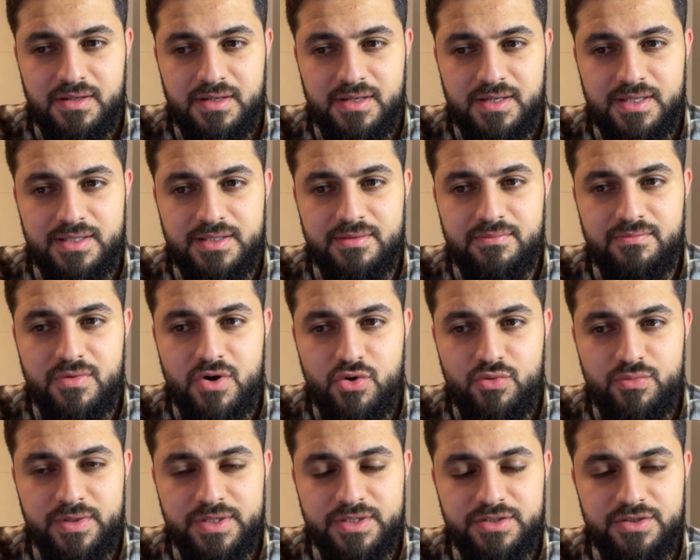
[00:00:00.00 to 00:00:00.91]
And the
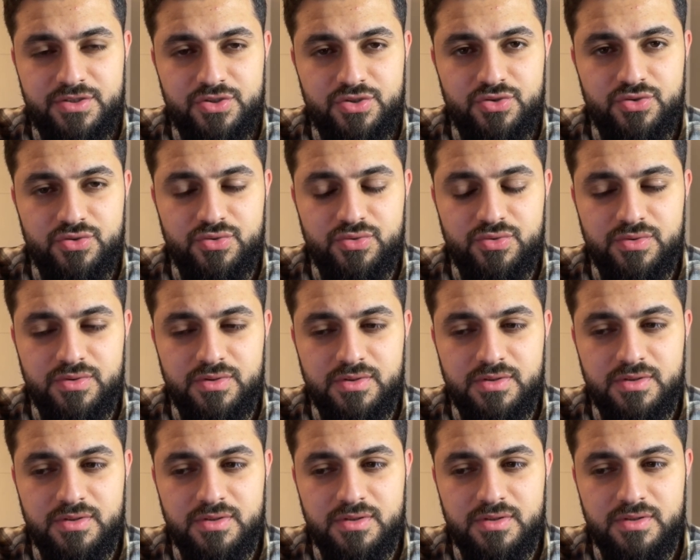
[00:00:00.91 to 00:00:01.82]
moment you
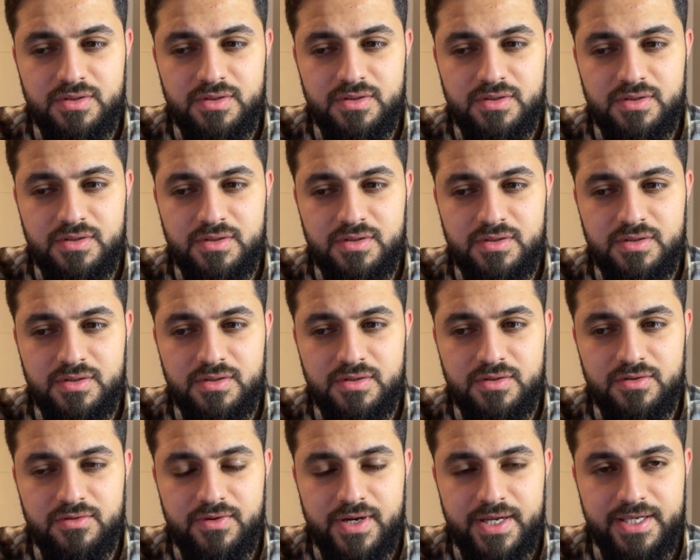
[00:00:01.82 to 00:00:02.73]

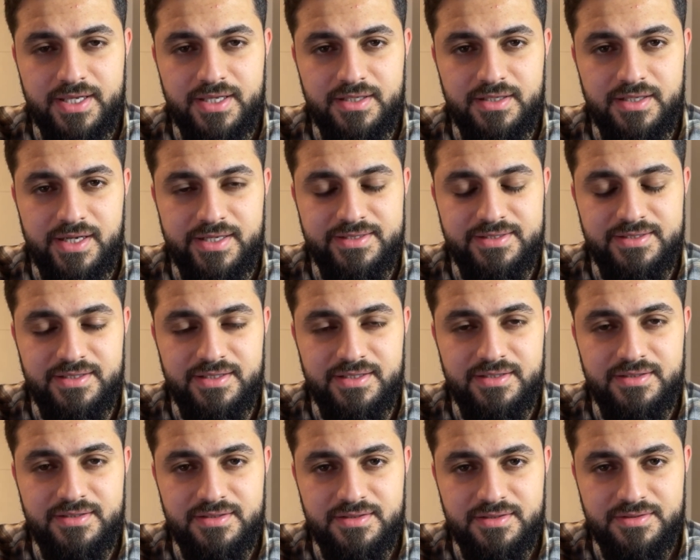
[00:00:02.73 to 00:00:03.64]
recognize
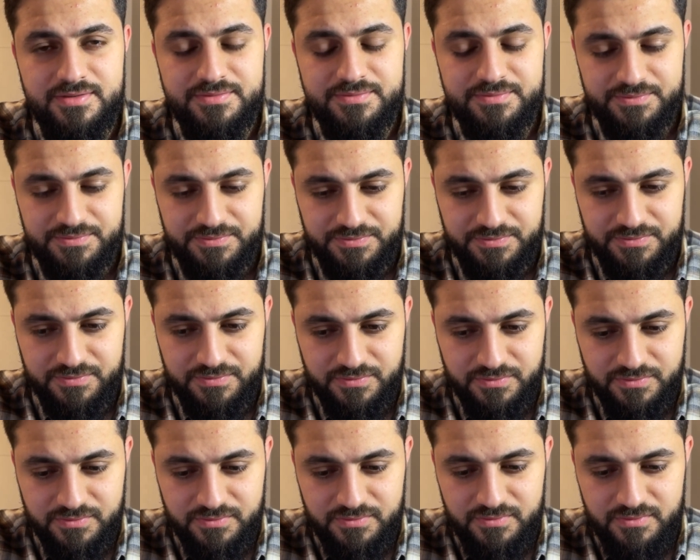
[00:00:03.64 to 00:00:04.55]
this,
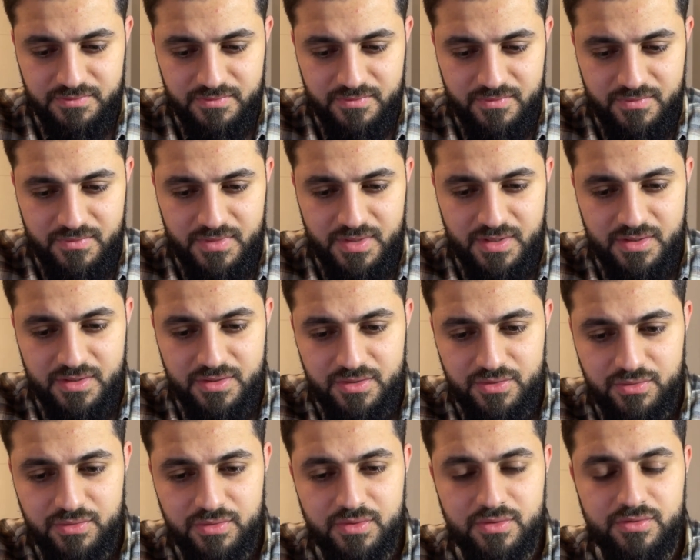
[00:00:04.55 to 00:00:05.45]

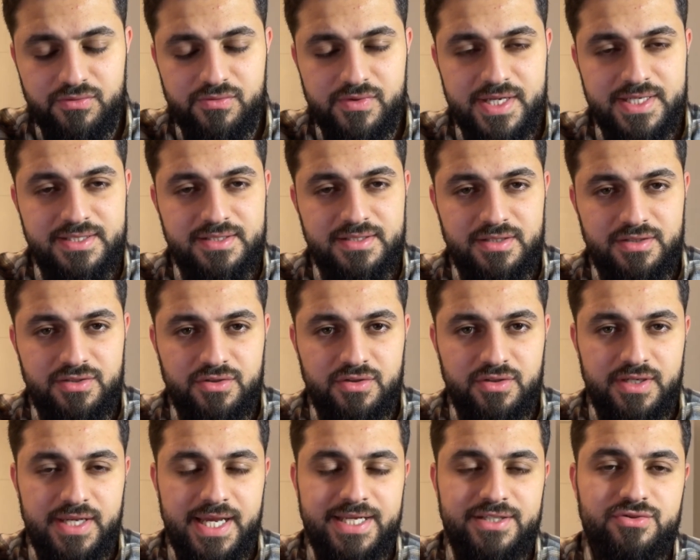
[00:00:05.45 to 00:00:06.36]
you will rest in your
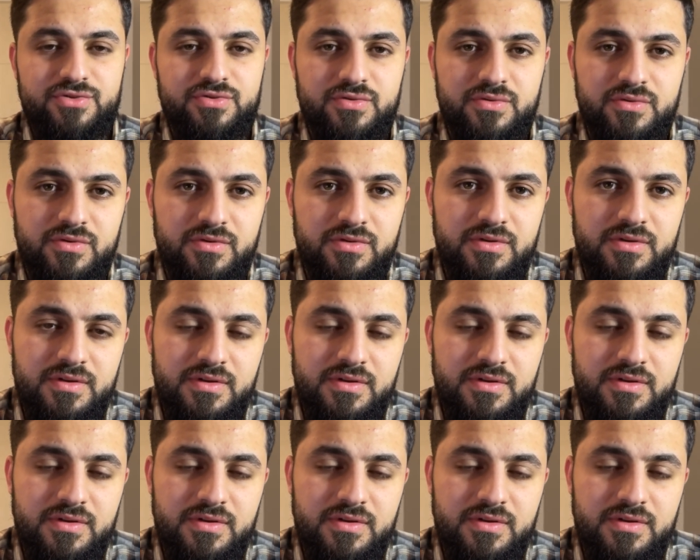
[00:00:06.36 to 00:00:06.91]
natural,